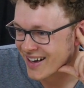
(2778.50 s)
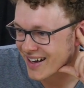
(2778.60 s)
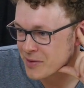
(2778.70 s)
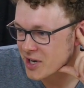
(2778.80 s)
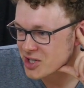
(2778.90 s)

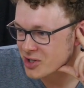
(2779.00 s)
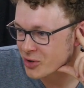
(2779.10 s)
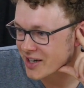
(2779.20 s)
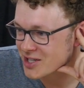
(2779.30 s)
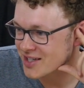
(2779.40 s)
Animation
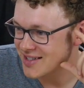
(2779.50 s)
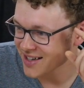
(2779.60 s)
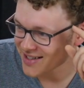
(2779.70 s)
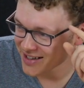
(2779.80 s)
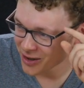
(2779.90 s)
Creation is
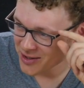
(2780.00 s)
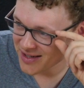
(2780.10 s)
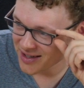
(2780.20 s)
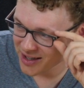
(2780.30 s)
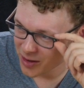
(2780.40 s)
asking, how's
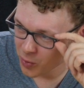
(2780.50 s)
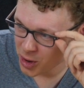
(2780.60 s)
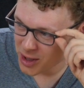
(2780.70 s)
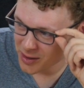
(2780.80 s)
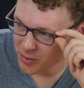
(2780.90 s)
the
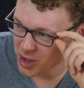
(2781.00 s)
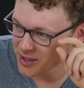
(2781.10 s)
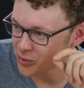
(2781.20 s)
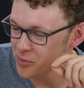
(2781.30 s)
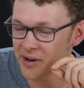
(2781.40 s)
washing
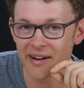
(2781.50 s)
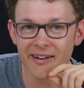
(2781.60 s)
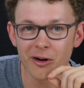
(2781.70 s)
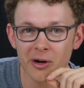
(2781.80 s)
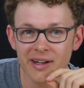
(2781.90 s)
machine repair
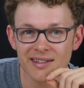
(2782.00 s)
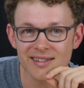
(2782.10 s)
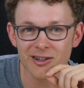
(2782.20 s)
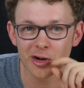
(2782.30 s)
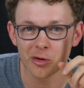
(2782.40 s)
going?
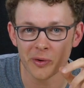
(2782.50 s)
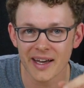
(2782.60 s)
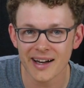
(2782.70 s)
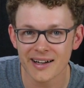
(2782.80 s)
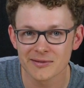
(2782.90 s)
So
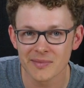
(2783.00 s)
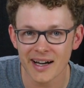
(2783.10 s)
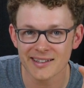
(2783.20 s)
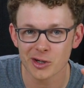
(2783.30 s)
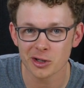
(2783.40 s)
yeah,
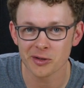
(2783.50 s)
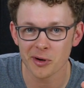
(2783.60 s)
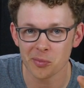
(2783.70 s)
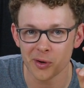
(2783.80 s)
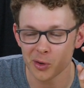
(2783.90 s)
I talked
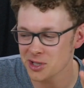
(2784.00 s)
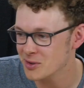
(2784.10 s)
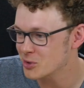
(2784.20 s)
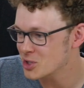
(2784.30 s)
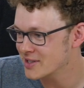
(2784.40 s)
about my
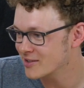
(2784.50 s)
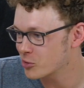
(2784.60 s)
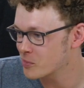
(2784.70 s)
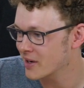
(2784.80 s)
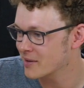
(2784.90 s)
washing machine
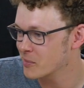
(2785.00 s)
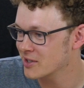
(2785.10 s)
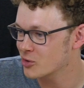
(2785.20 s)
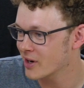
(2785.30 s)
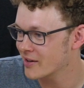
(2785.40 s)
or my
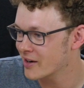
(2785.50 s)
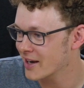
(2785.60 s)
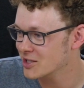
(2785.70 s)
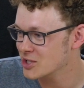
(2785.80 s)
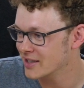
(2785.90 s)
dryer
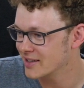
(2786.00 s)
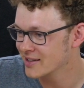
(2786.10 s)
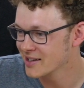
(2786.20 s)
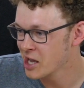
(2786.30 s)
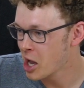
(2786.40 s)
actually
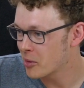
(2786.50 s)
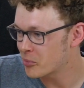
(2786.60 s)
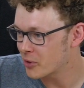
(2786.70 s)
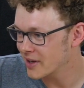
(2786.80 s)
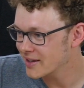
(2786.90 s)

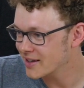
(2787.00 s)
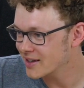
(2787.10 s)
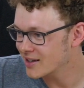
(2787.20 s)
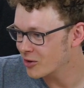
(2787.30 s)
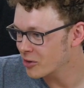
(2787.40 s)

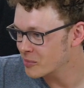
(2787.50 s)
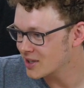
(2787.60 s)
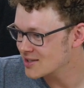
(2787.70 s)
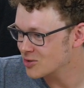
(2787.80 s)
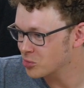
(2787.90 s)
breaking on the
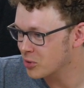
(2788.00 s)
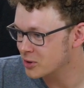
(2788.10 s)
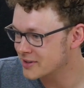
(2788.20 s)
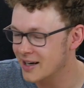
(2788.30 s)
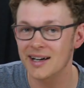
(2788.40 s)
Melt Zone
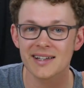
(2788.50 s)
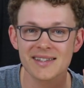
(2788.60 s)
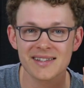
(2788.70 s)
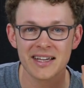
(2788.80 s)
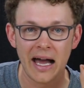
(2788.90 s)

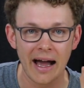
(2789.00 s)
podcast.